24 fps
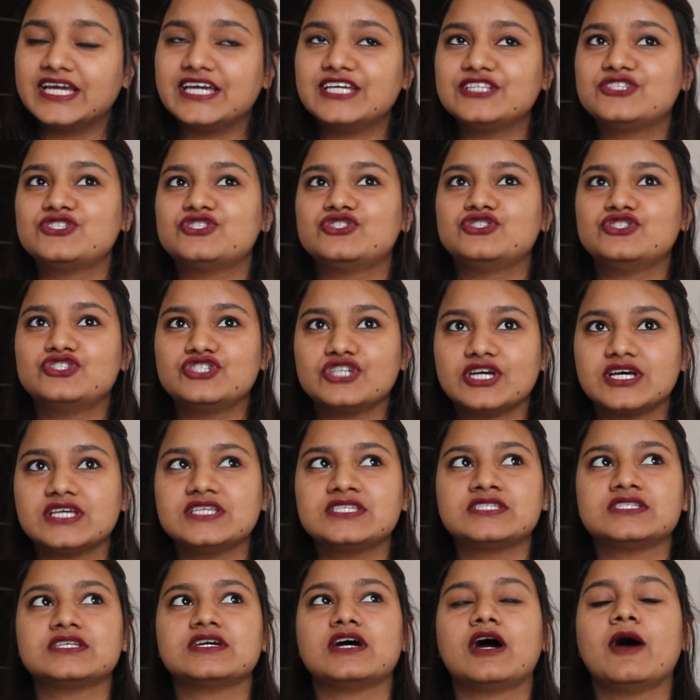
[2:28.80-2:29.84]
It's
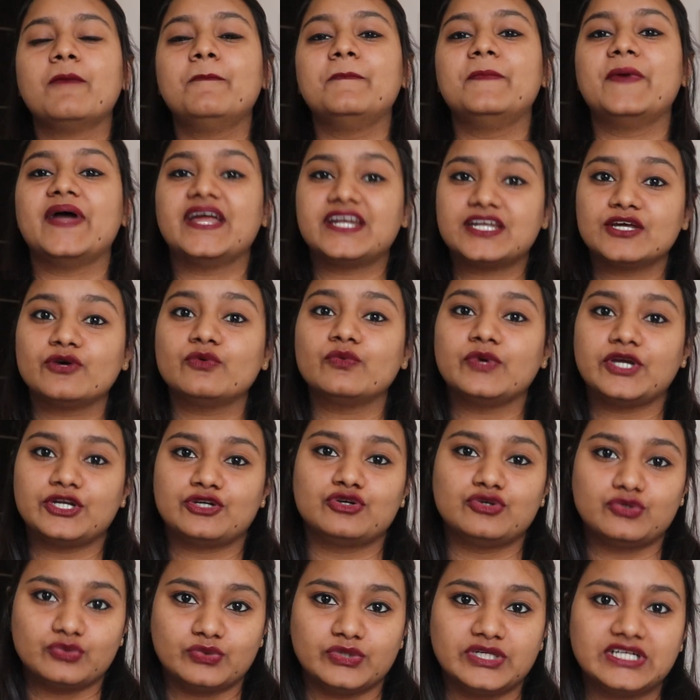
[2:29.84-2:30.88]
just a better way
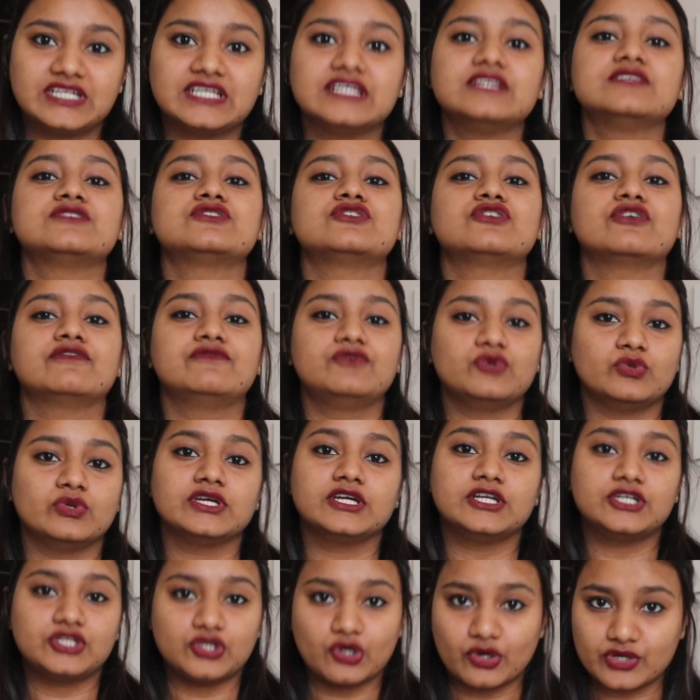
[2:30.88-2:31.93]
to do it instead of doing
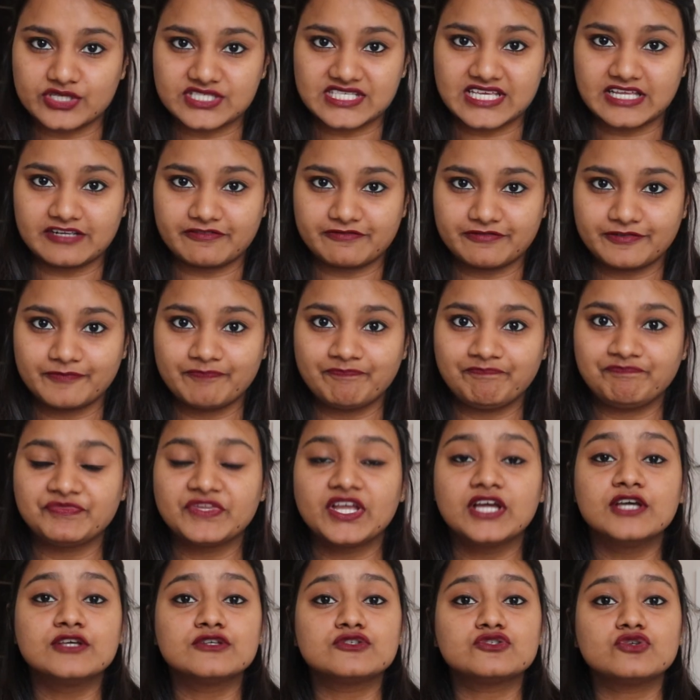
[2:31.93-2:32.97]
it yourself.
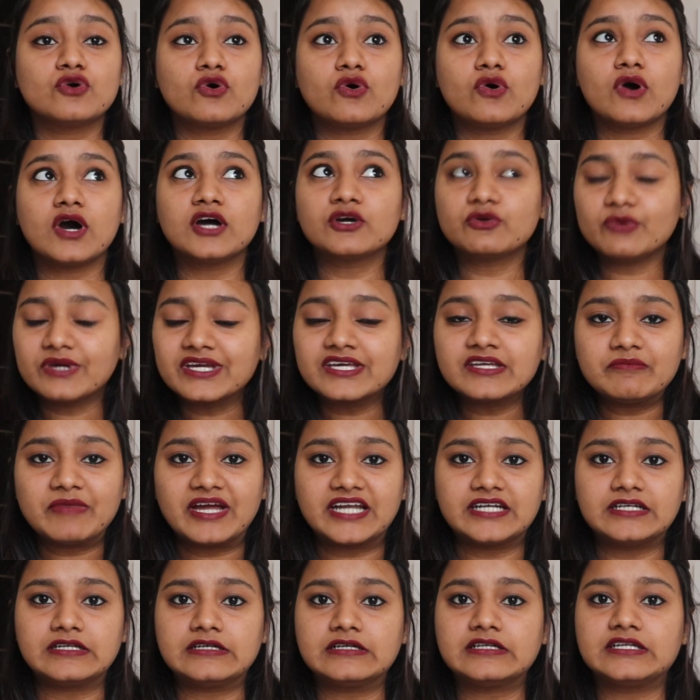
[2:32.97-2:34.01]
So a quick
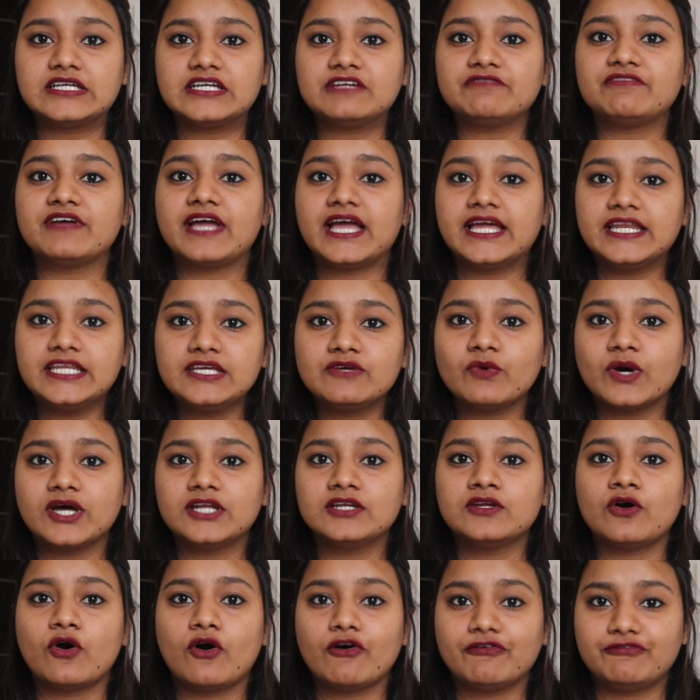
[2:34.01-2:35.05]
reminder, if any
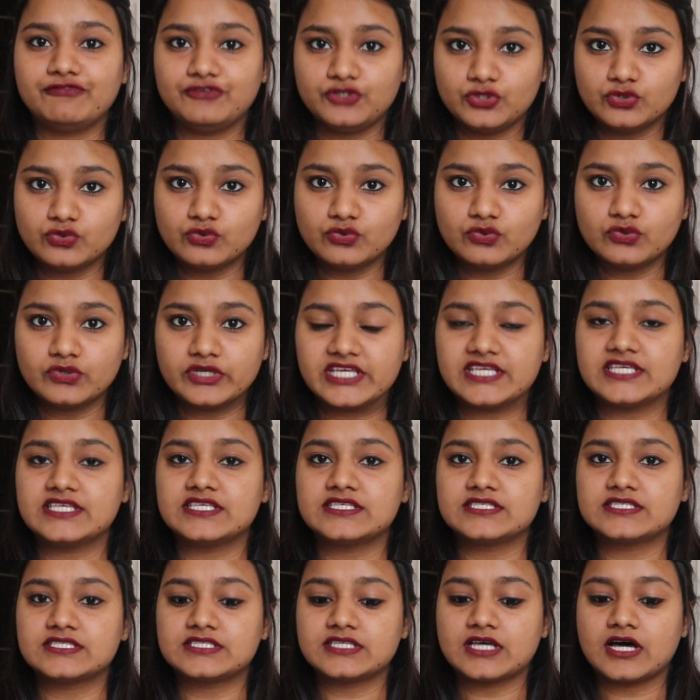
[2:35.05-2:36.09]
one of you
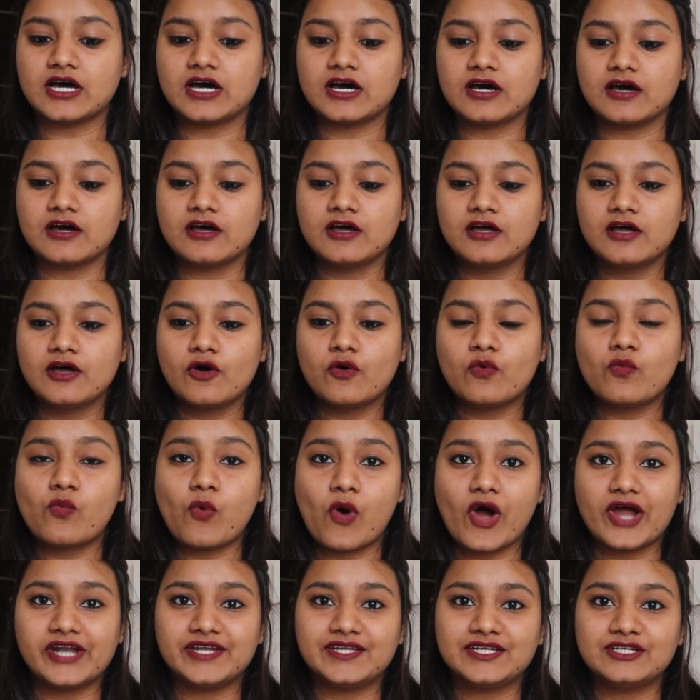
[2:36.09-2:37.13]
is
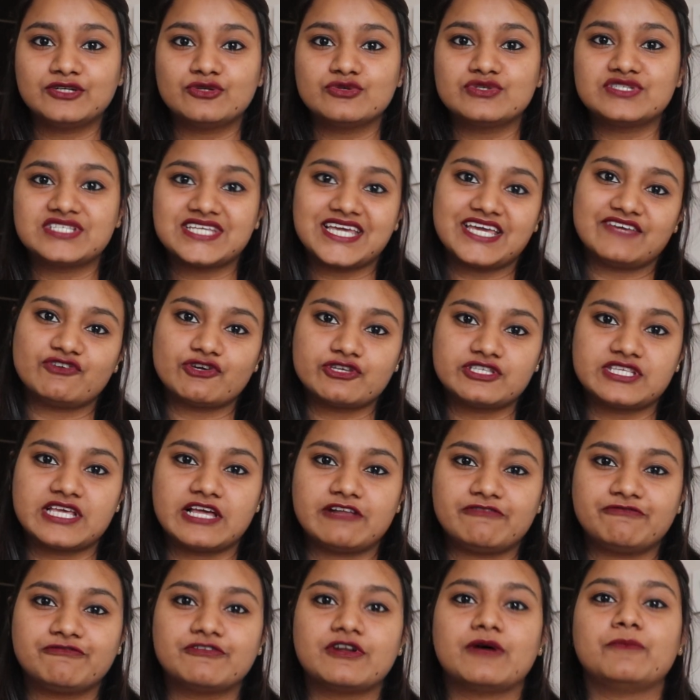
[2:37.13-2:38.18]
wanting to save
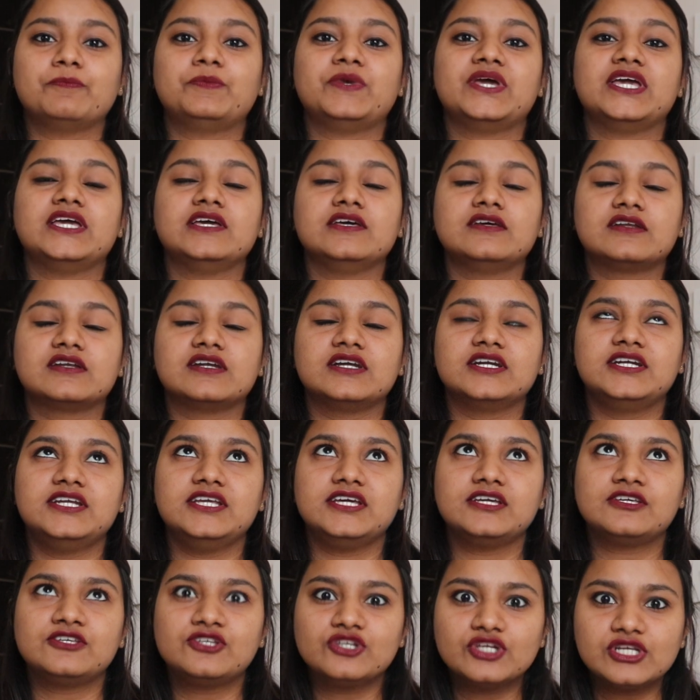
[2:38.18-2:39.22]
yourself from paying
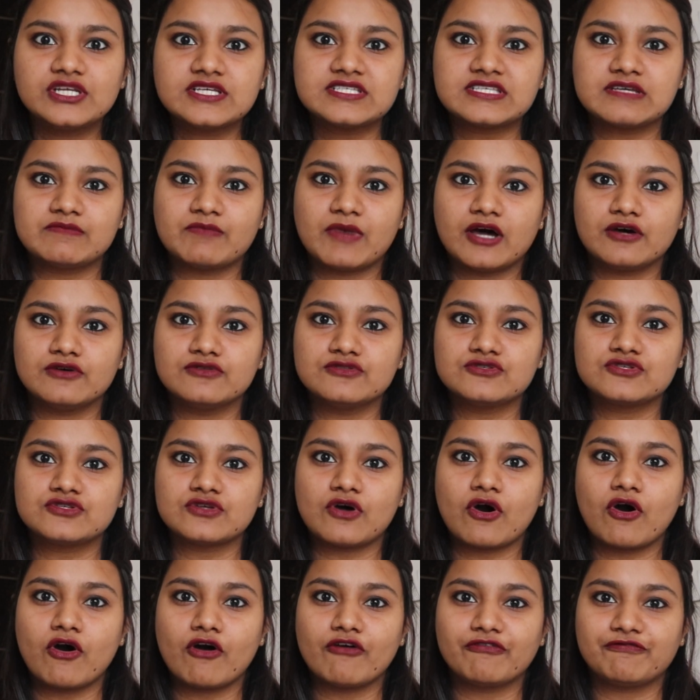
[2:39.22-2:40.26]
ridiculous amounts
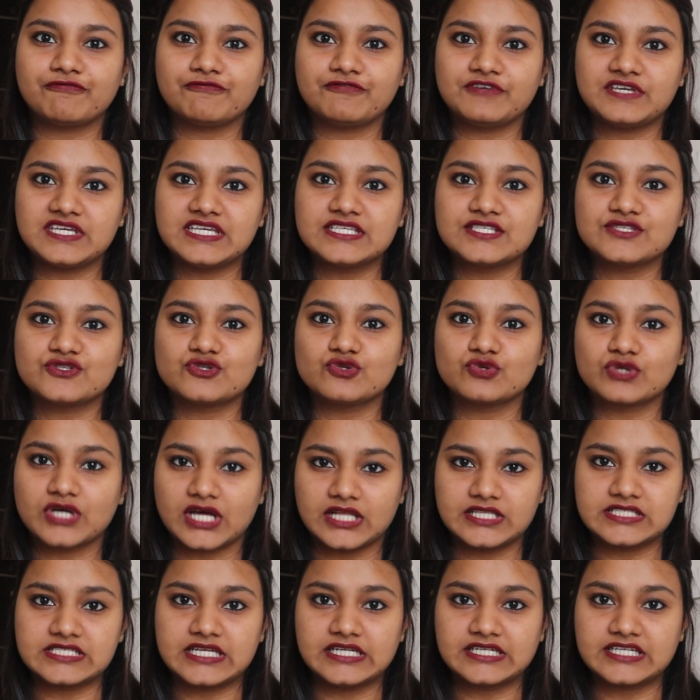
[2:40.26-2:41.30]
of fees to
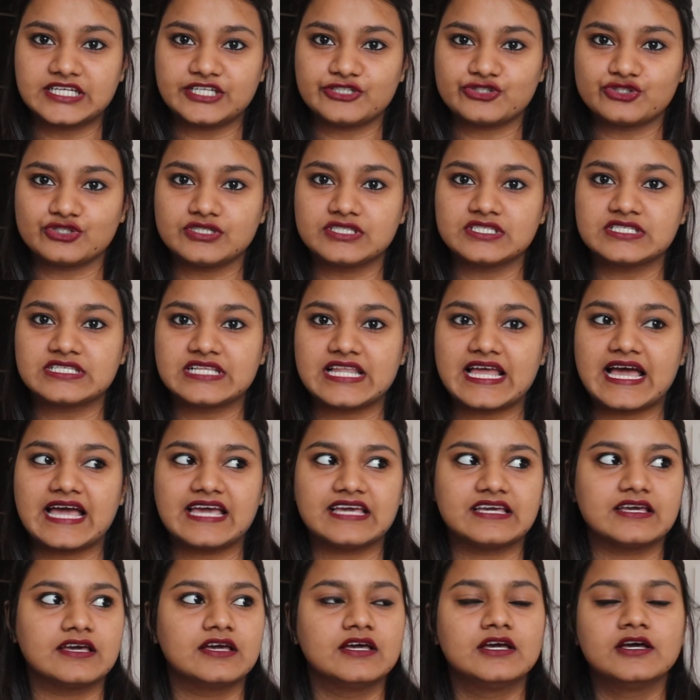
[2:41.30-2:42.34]
consultations
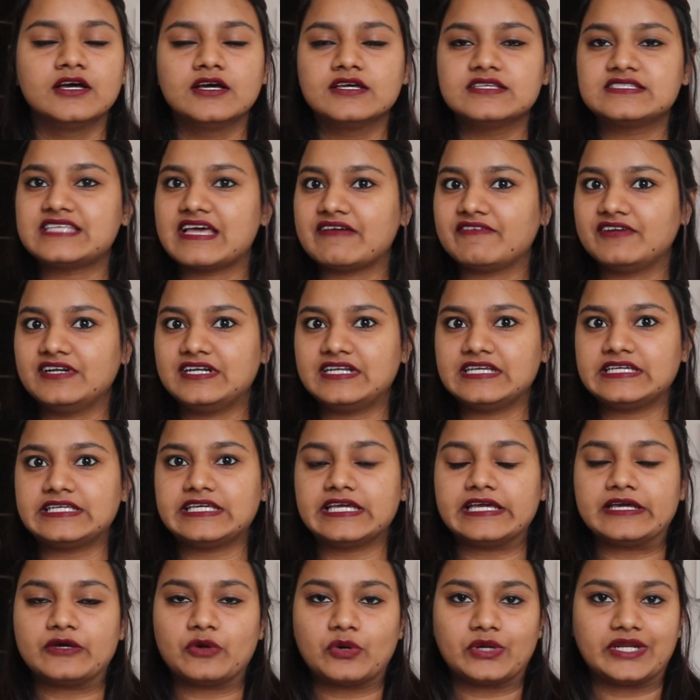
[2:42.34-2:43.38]
like
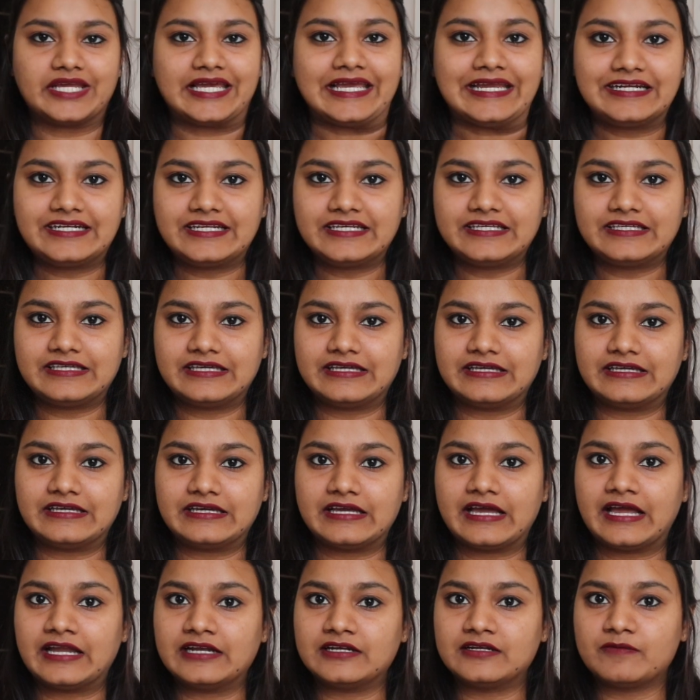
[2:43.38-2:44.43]
70k or 80k
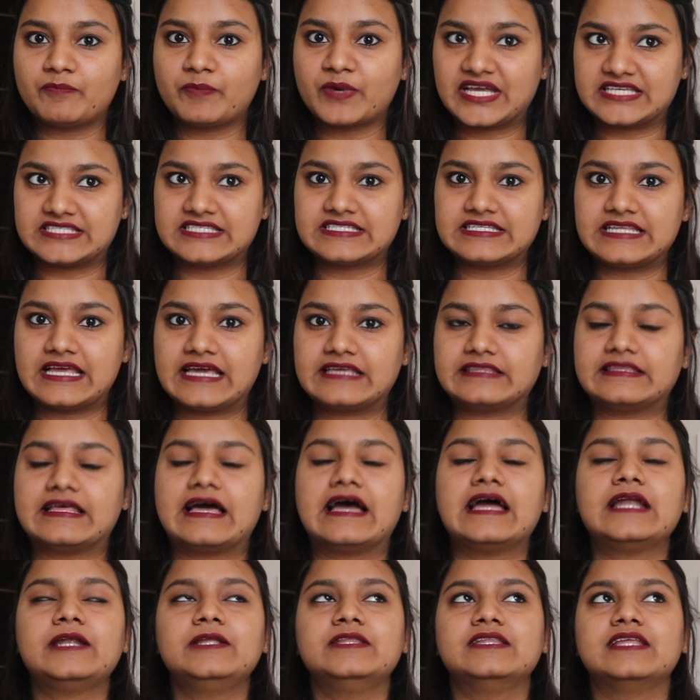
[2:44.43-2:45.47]
and prices like
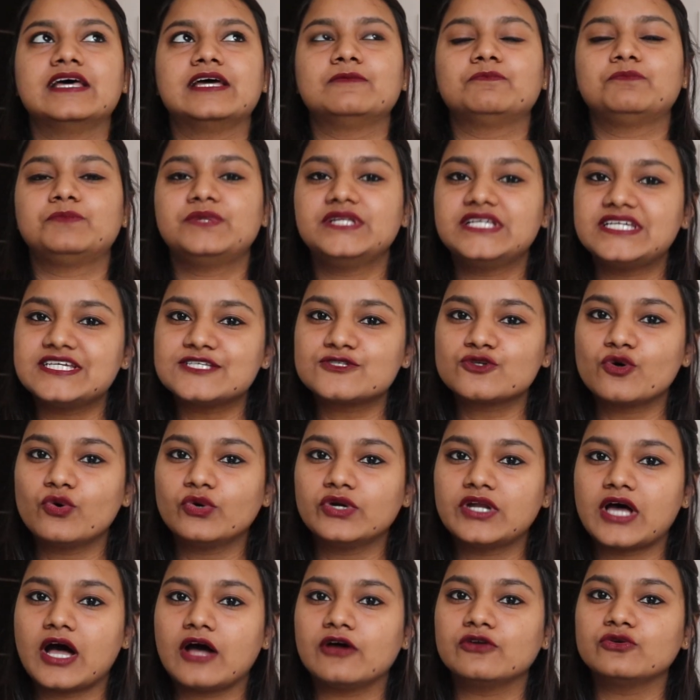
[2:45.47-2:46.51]
that, then please go
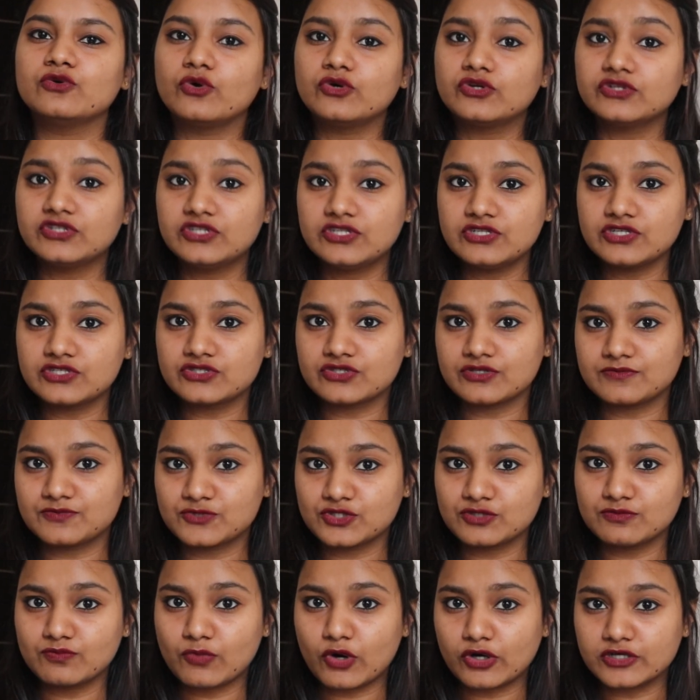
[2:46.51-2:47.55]
to the
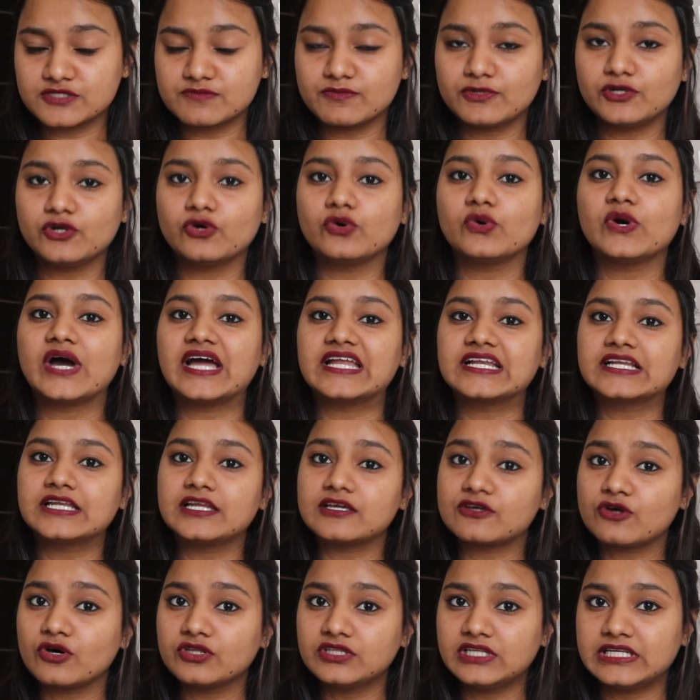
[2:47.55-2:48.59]
description box below and
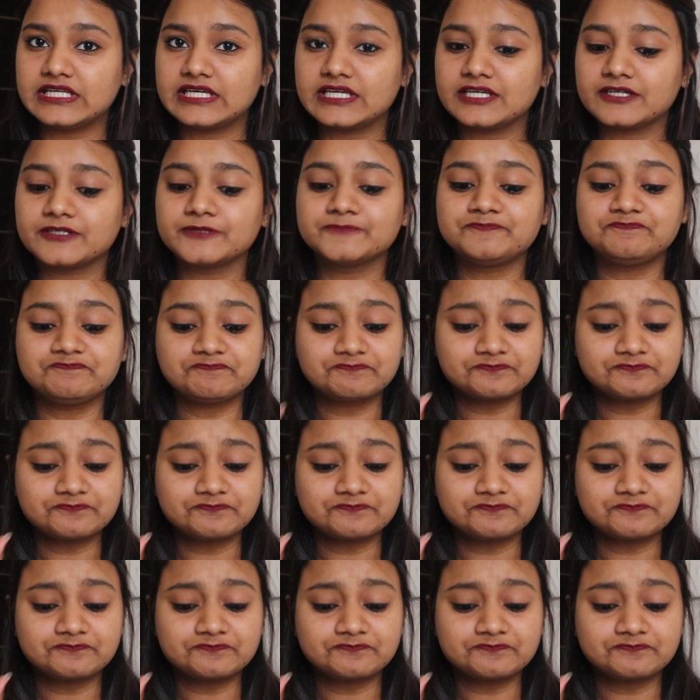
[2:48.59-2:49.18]
click on the link.